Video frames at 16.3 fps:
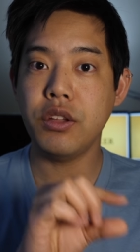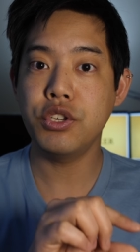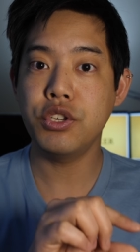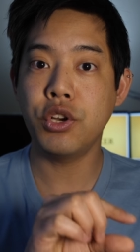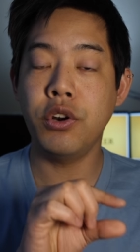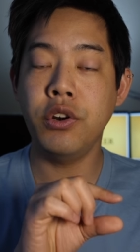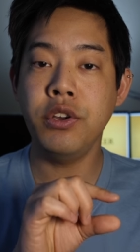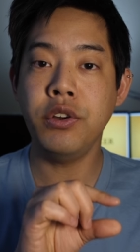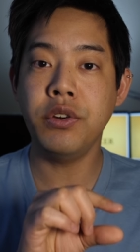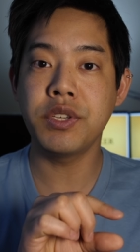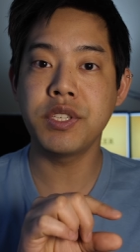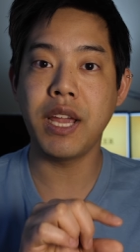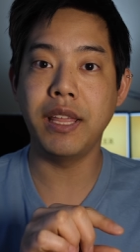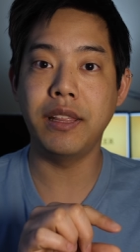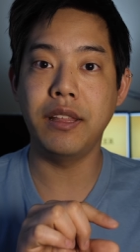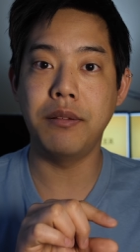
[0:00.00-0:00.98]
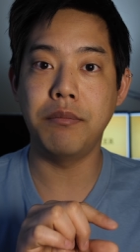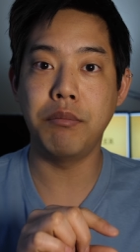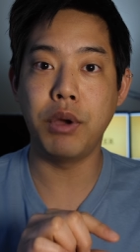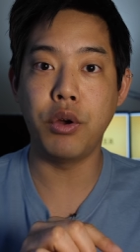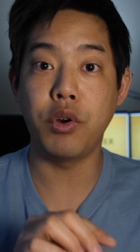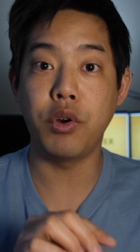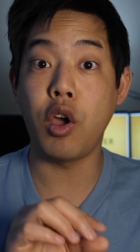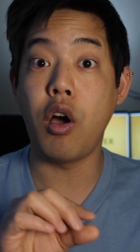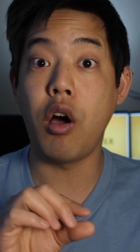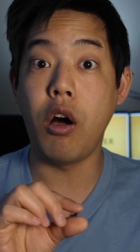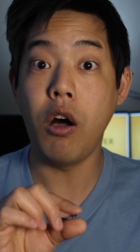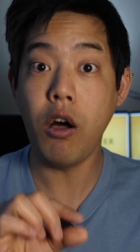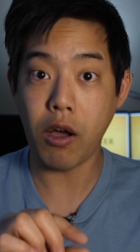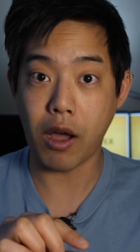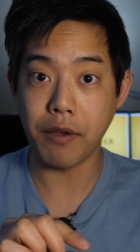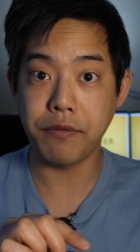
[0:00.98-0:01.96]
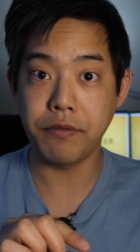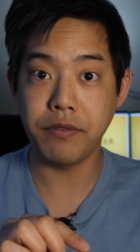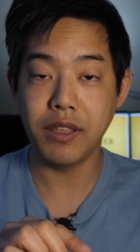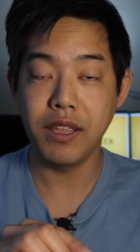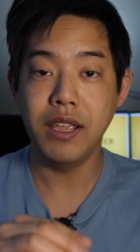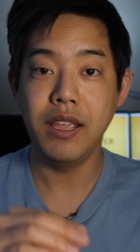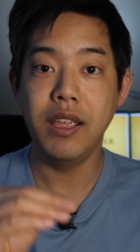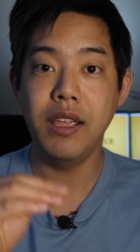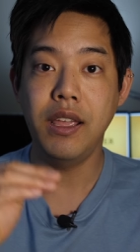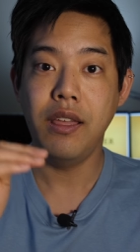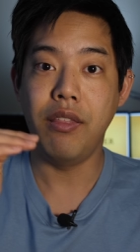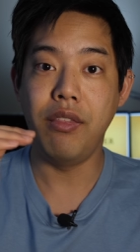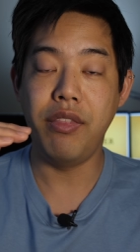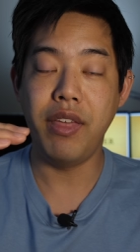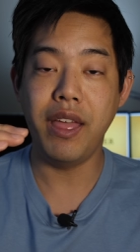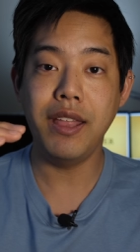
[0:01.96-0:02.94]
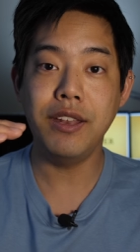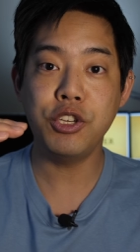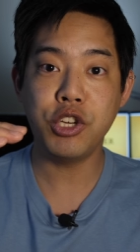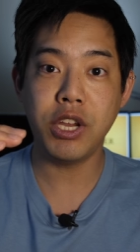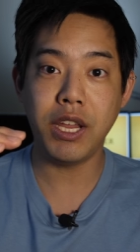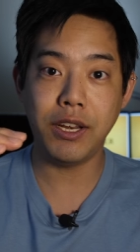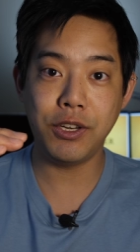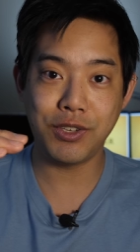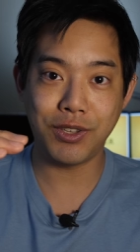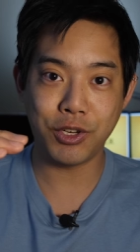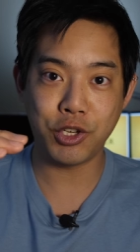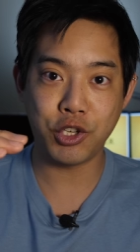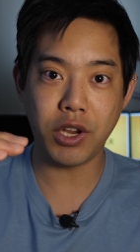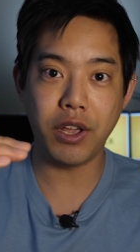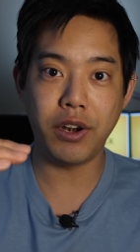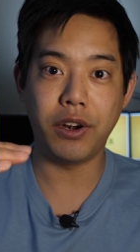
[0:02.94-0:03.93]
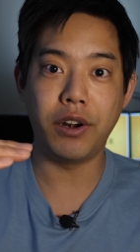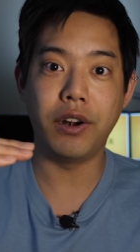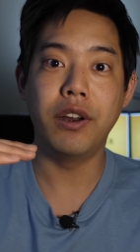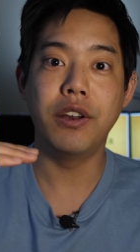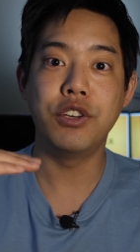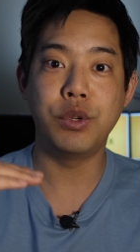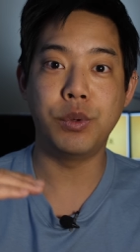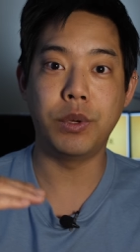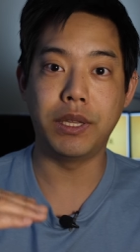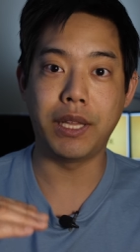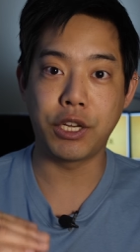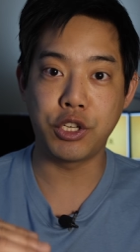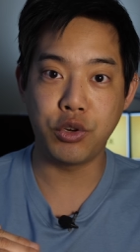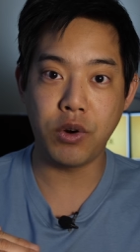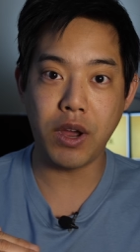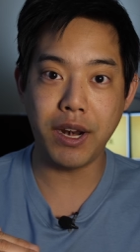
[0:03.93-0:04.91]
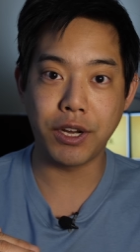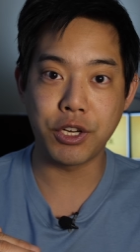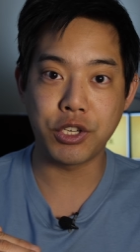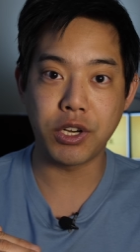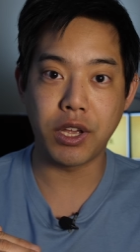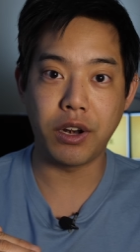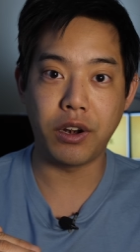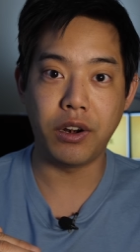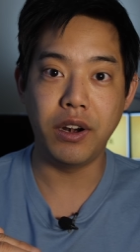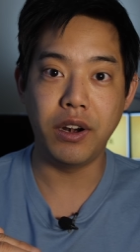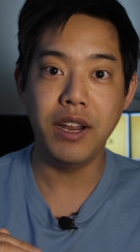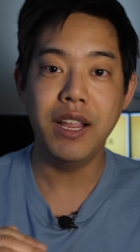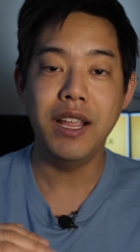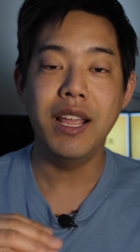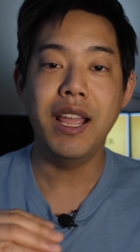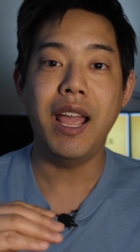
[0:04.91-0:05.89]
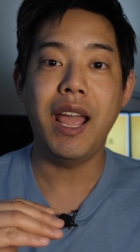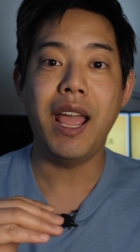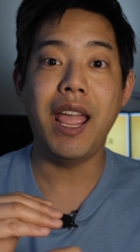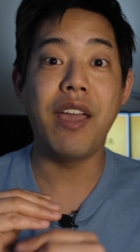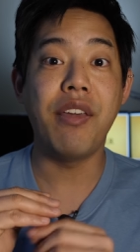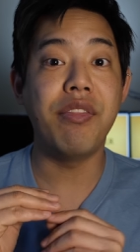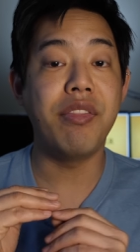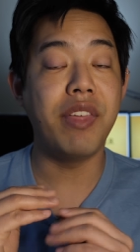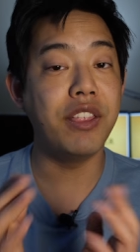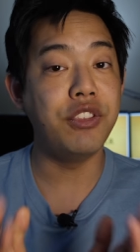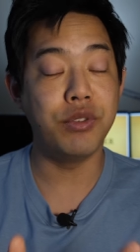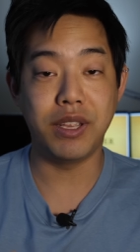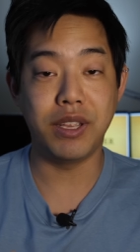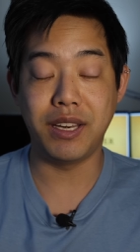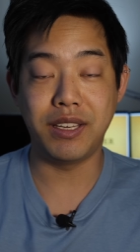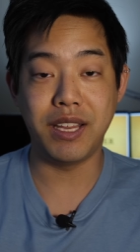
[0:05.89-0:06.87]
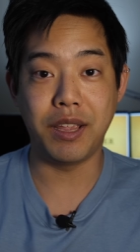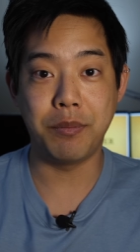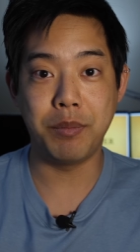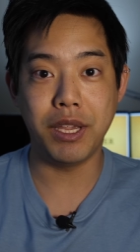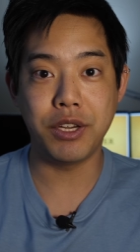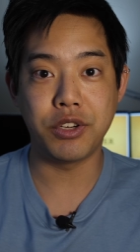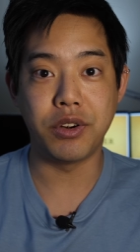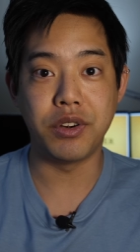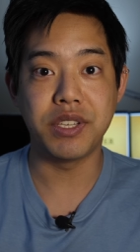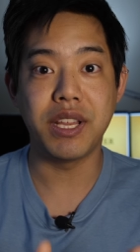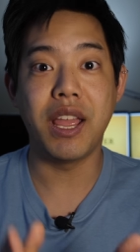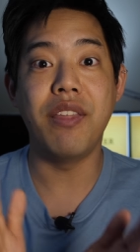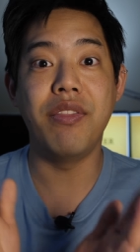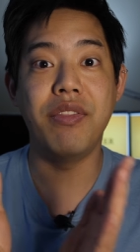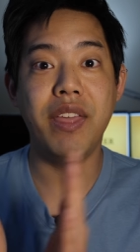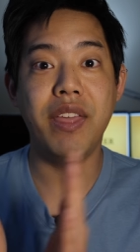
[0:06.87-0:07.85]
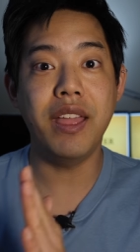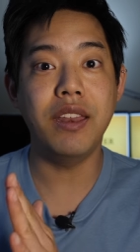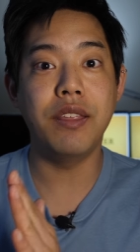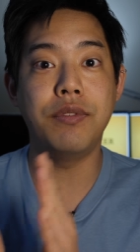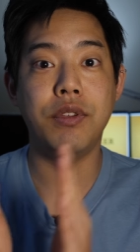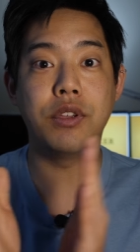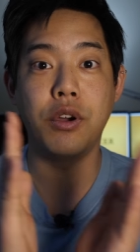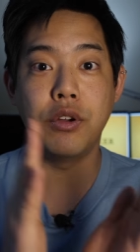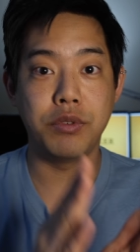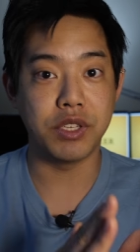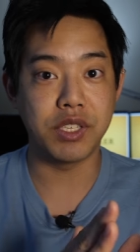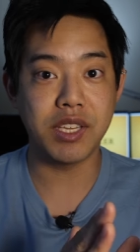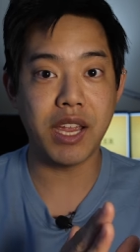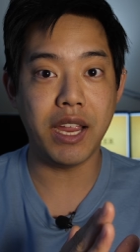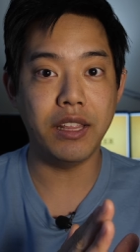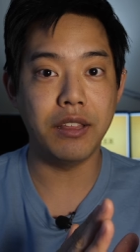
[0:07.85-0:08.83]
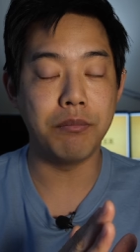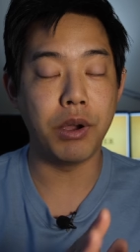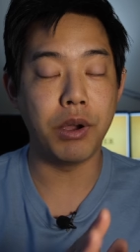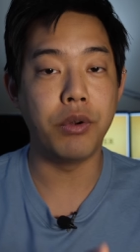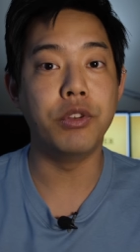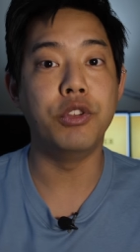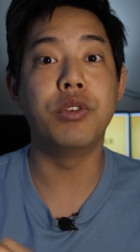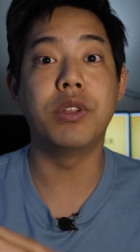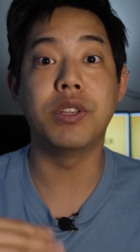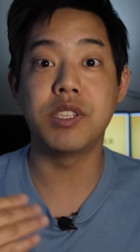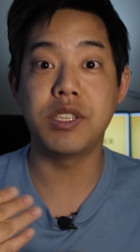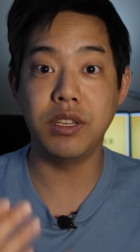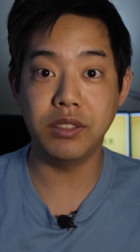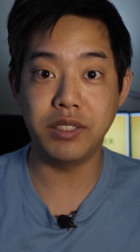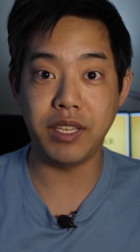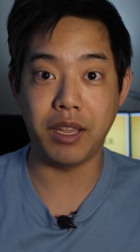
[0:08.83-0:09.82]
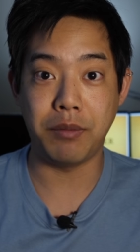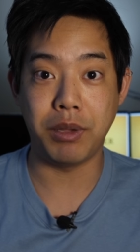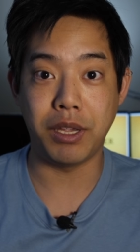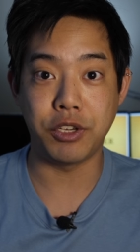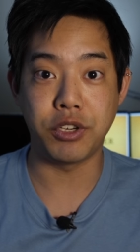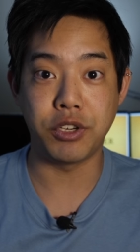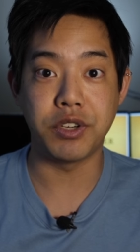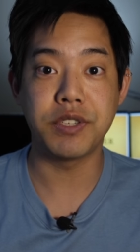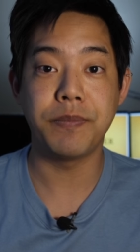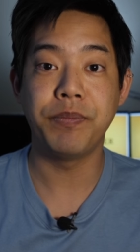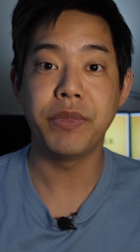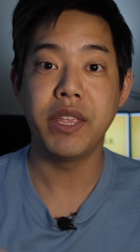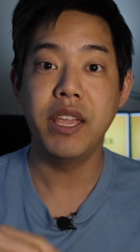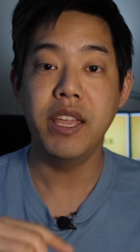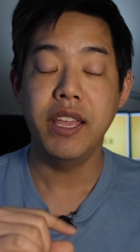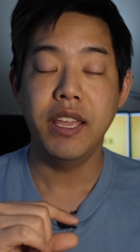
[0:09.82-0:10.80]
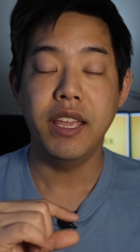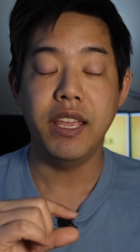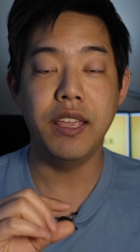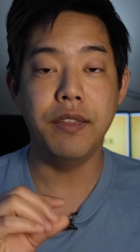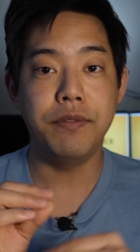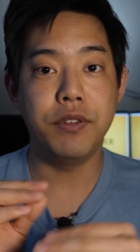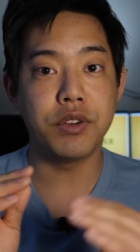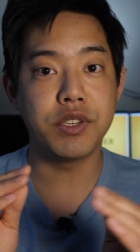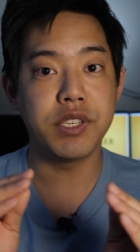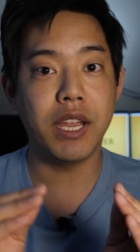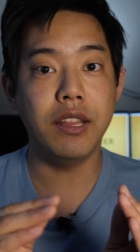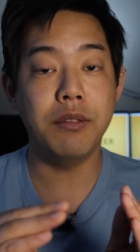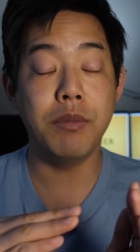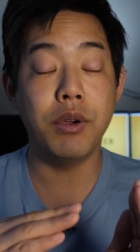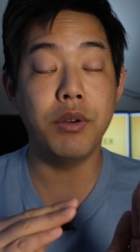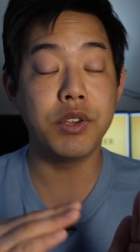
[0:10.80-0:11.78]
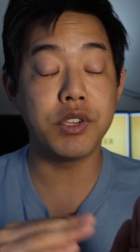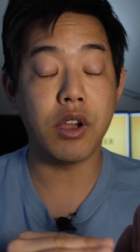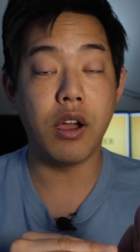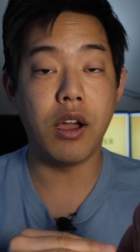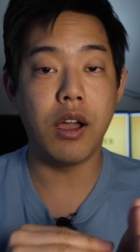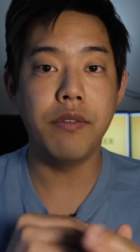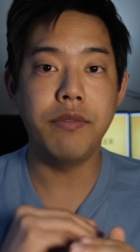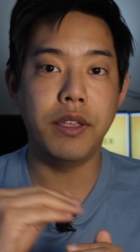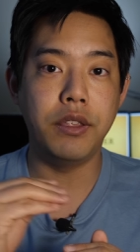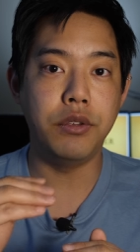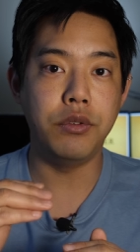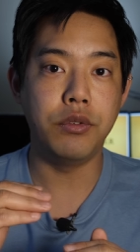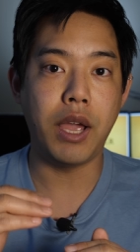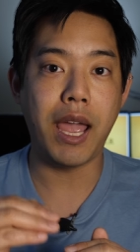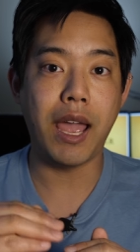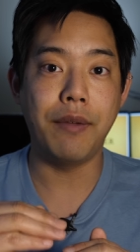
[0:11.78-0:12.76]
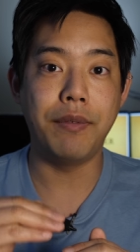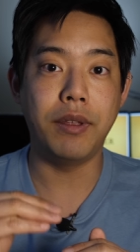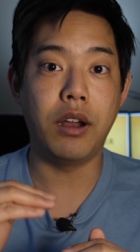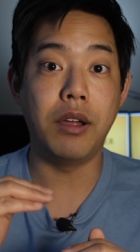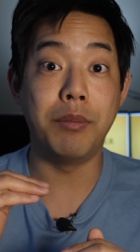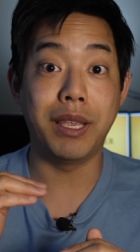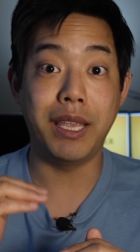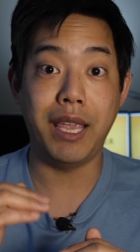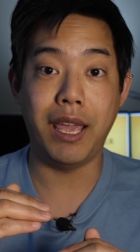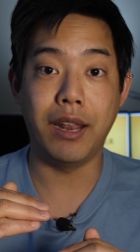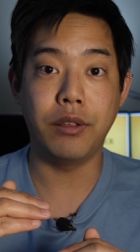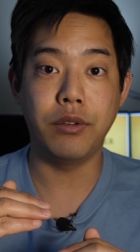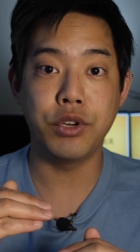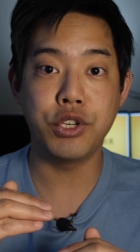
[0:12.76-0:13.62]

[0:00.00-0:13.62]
turn your silent mode off, then change the shutter to electronic shutter, and then you can take pictures. And then if you go to silent mode, you can still take pictures. If your silent mode is off and you have it on mechanical